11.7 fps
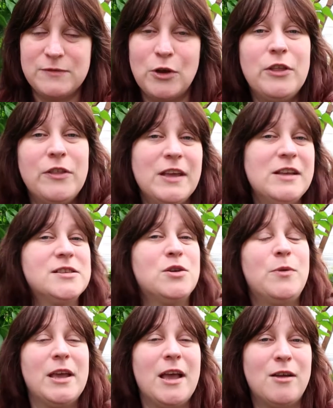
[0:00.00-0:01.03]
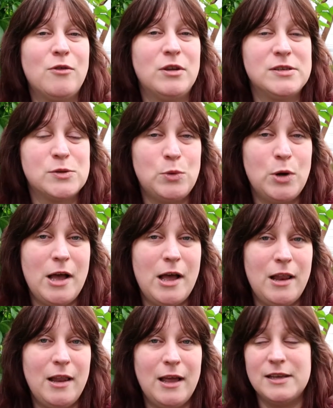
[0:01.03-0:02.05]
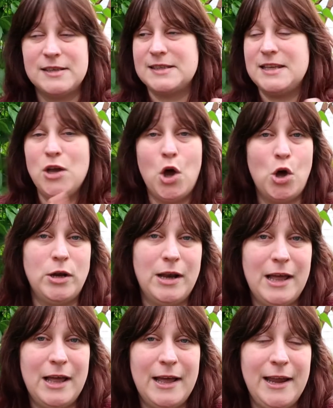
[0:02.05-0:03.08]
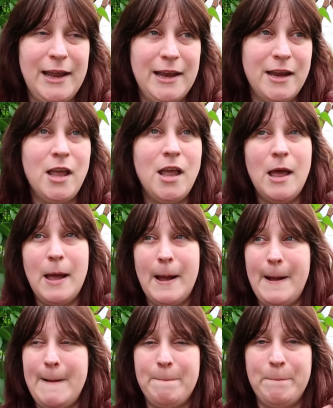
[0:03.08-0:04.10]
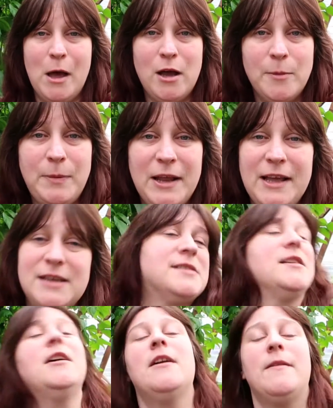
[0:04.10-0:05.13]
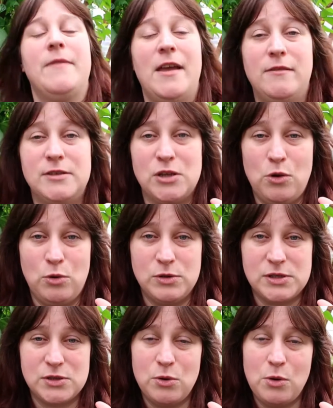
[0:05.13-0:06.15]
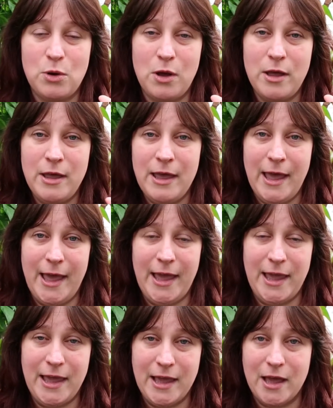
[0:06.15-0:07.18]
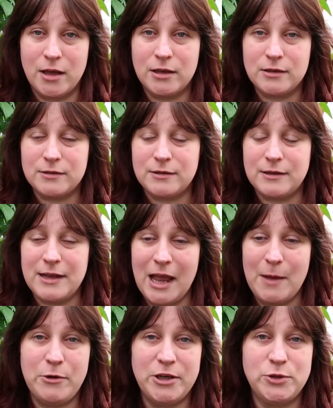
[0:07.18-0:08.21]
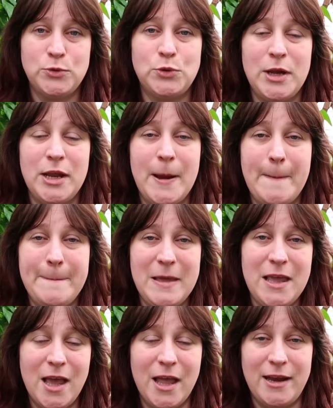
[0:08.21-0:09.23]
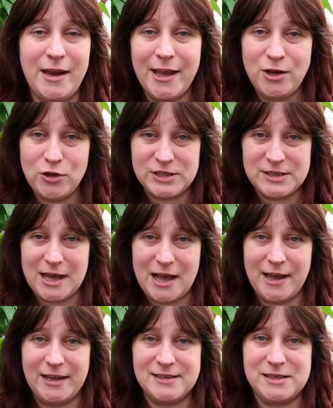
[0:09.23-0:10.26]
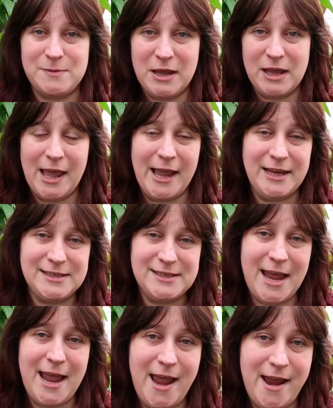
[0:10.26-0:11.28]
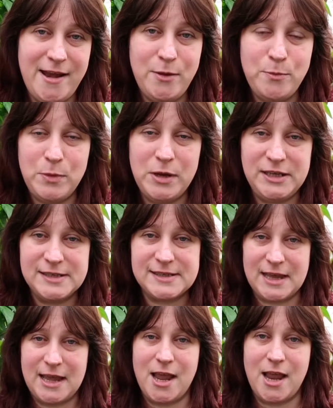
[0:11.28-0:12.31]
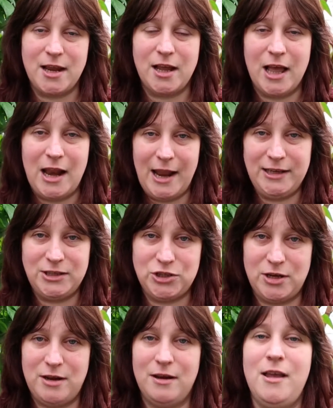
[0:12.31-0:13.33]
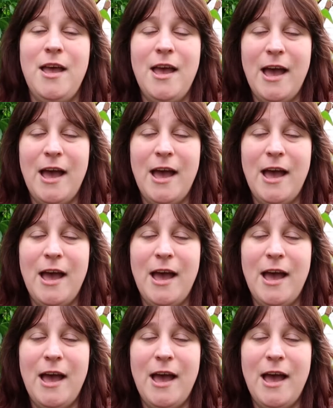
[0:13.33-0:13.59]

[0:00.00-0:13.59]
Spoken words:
of other things going on, as well as the online marketplace. There is also a collaboration between me and 9 other dyers to make a 10 mini skein collection,